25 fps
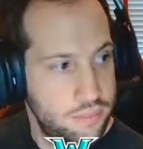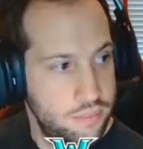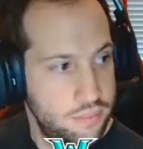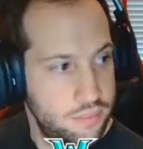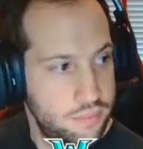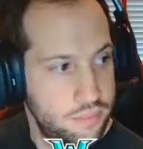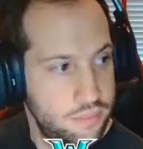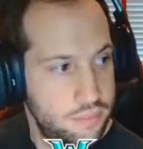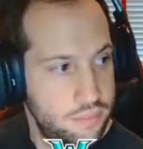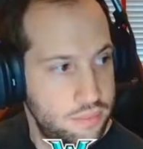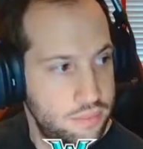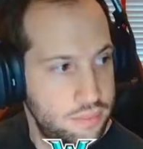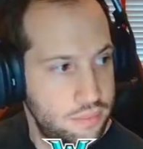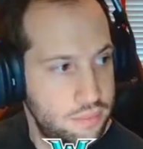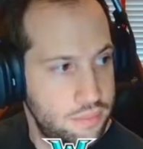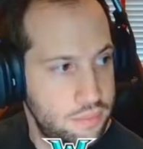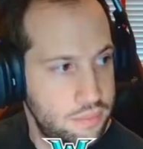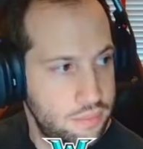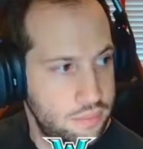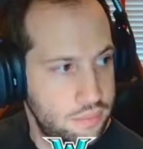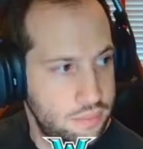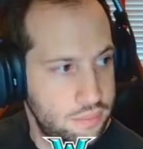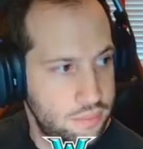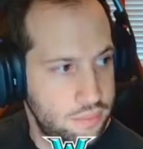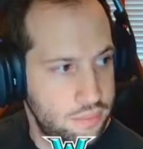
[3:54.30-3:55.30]

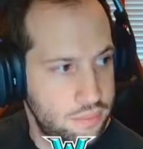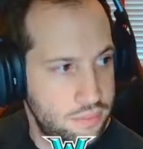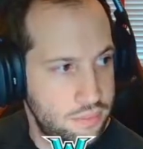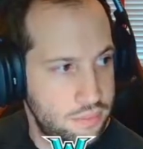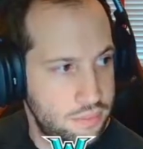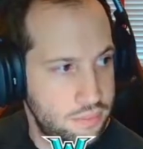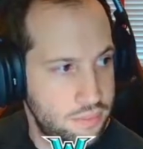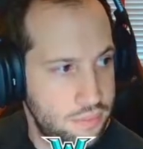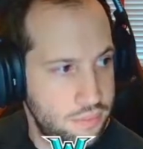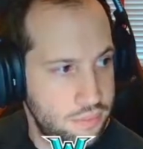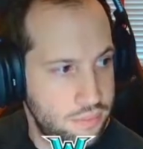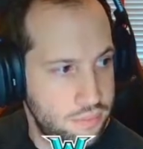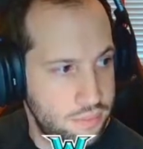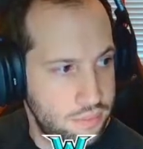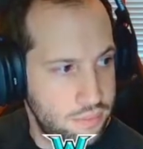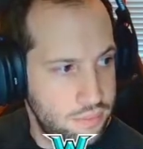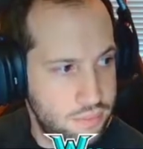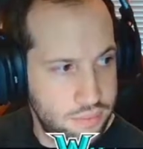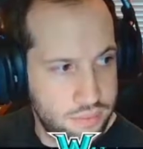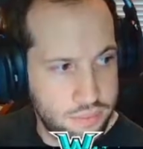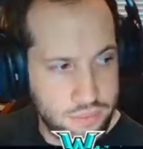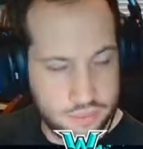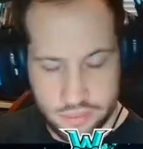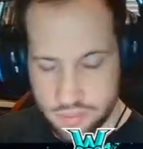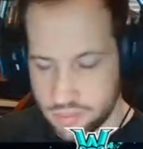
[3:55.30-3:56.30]

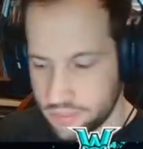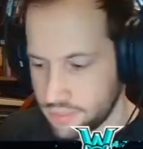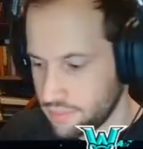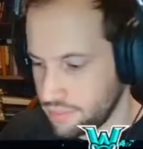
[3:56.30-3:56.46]
(silence)